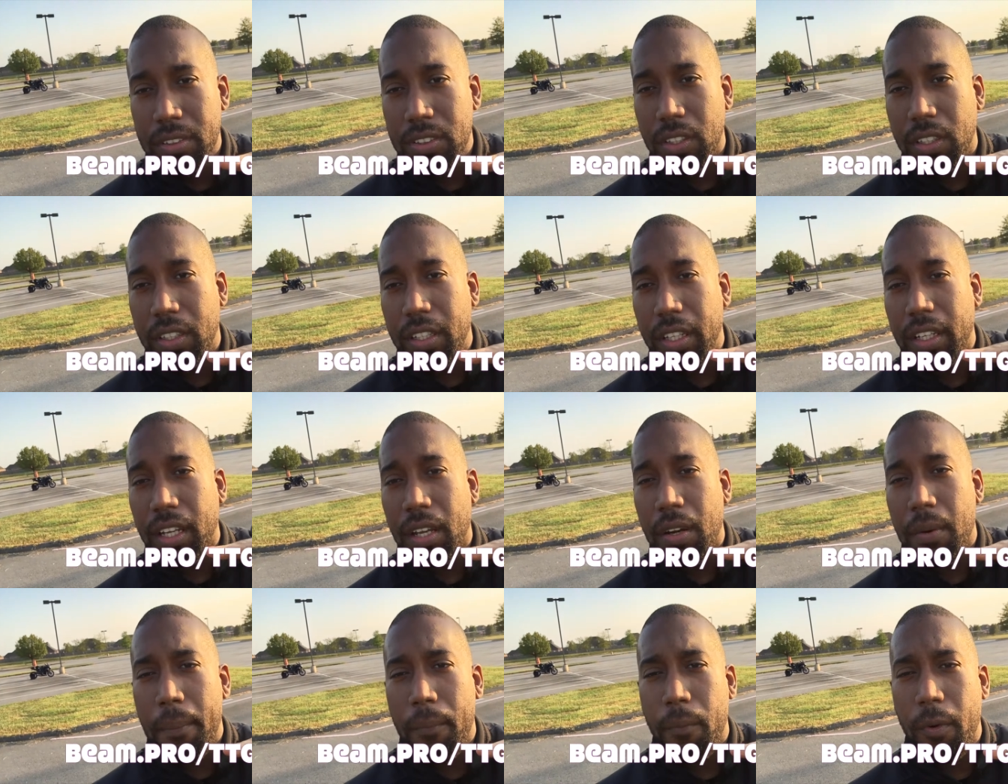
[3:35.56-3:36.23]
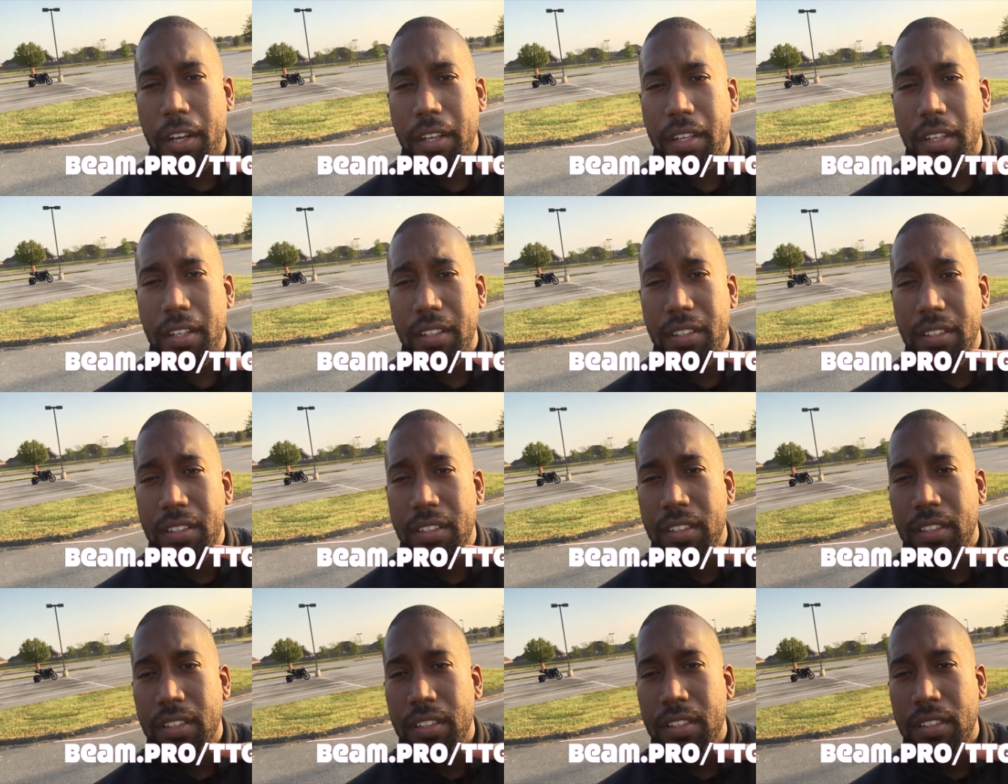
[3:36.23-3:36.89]
So click it right here
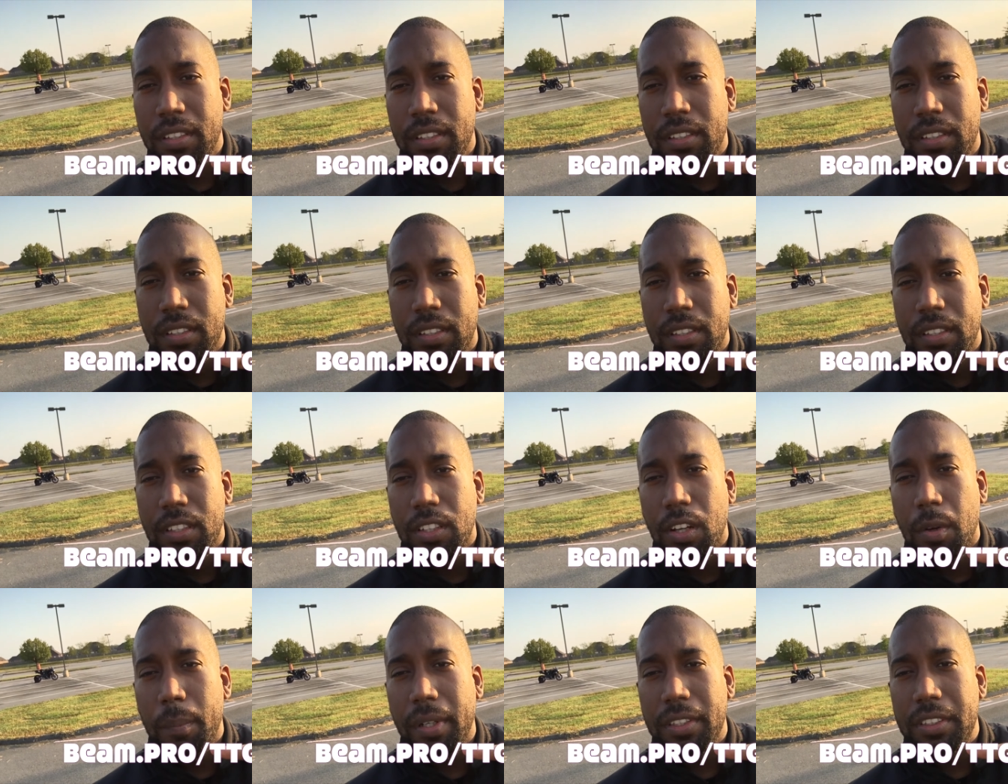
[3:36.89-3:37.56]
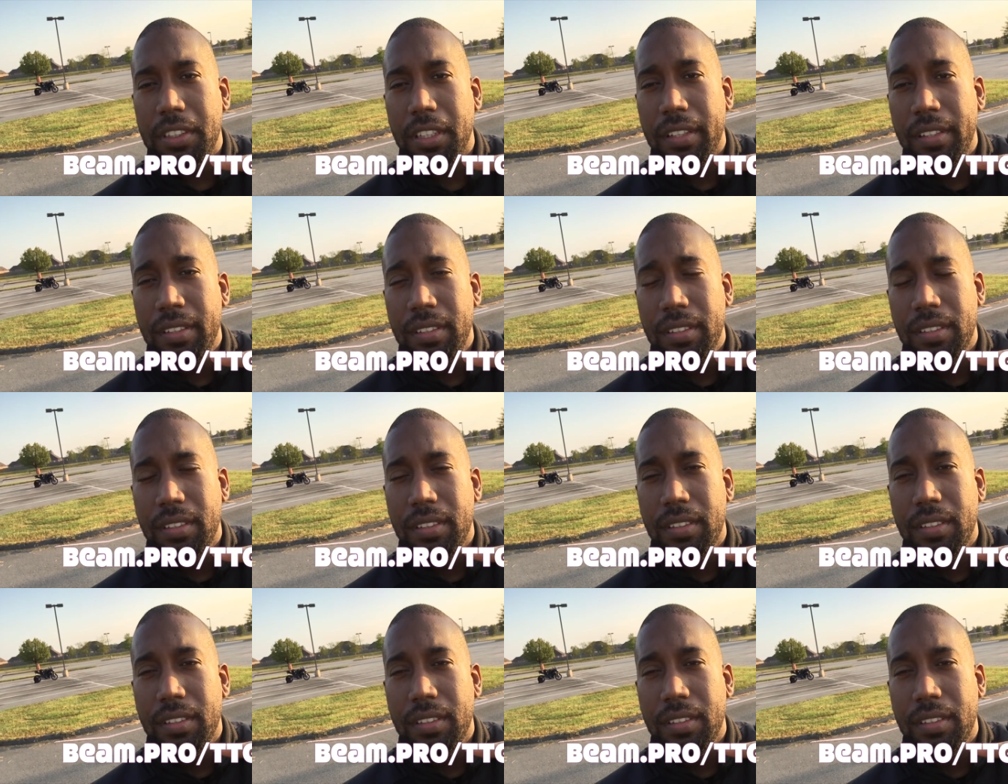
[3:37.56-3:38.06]
on my chin.